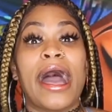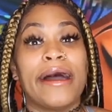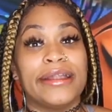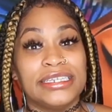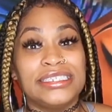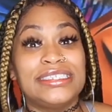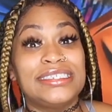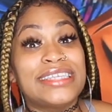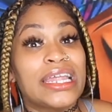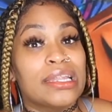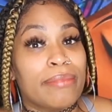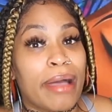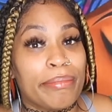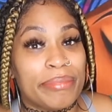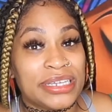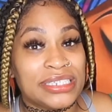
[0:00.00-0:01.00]
This is telling
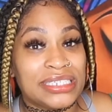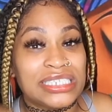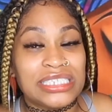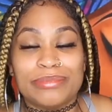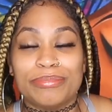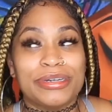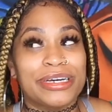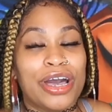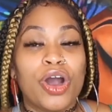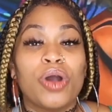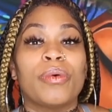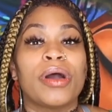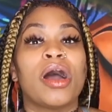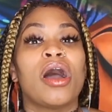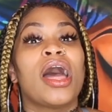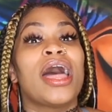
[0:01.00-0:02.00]
my business, but oh
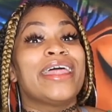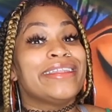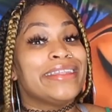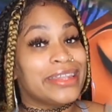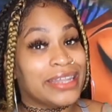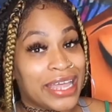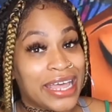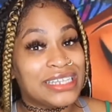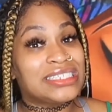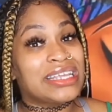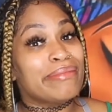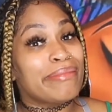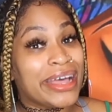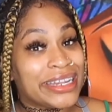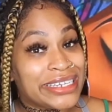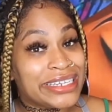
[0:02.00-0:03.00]
well. The last
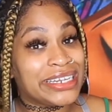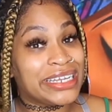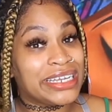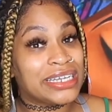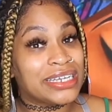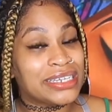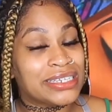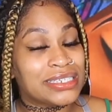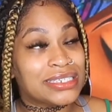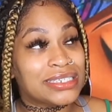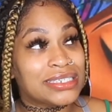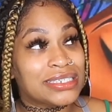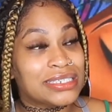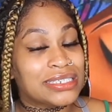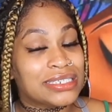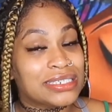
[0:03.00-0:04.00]
time I did it
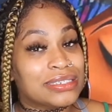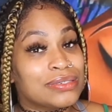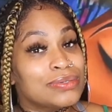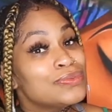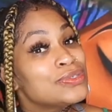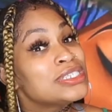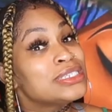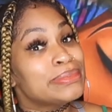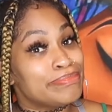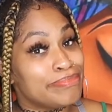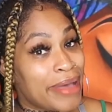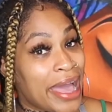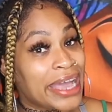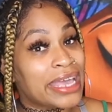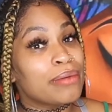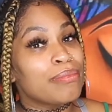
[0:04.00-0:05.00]
was
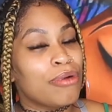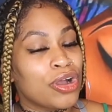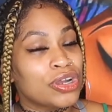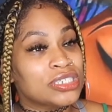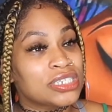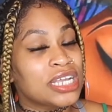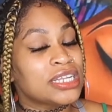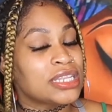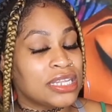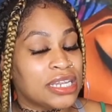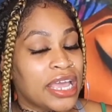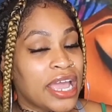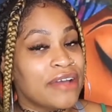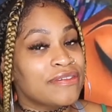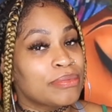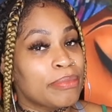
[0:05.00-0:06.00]
back in March, like the day
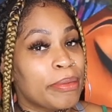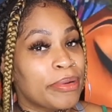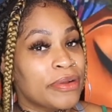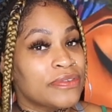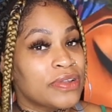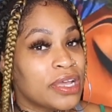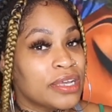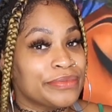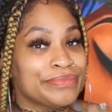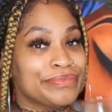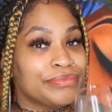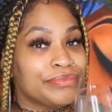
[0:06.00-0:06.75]
after my birthday.